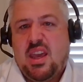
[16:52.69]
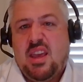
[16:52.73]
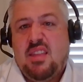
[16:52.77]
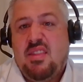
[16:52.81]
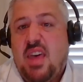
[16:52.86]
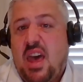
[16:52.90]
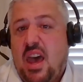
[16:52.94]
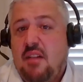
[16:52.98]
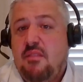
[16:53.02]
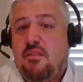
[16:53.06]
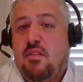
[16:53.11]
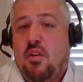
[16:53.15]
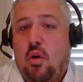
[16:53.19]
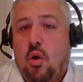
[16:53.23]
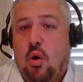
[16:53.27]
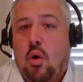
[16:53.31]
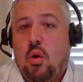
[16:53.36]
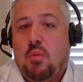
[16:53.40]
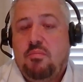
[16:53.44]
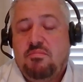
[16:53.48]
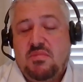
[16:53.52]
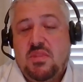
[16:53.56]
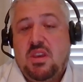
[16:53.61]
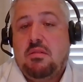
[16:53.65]
and
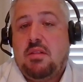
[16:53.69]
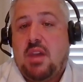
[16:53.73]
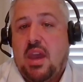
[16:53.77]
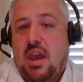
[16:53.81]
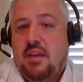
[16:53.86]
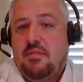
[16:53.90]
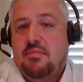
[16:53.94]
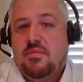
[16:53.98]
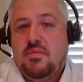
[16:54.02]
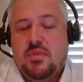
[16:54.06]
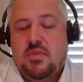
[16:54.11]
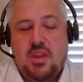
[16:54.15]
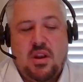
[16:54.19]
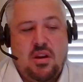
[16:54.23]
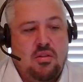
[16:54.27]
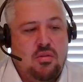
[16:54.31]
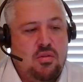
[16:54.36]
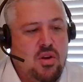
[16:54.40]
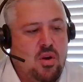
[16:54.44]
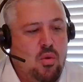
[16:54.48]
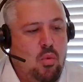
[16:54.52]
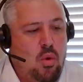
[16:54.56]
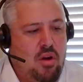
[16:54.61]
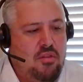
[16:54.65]
therefore you get the
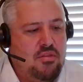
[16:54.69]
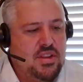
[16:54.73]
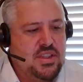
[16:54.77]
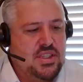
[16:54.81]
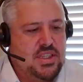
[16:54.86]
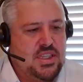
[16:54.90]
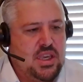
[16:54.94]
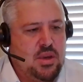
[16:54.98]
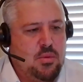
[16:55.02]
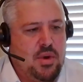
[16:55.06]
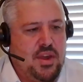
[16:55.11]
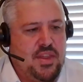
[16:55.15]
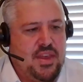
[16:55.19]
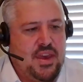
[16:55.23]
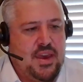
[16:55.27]
longer warranty with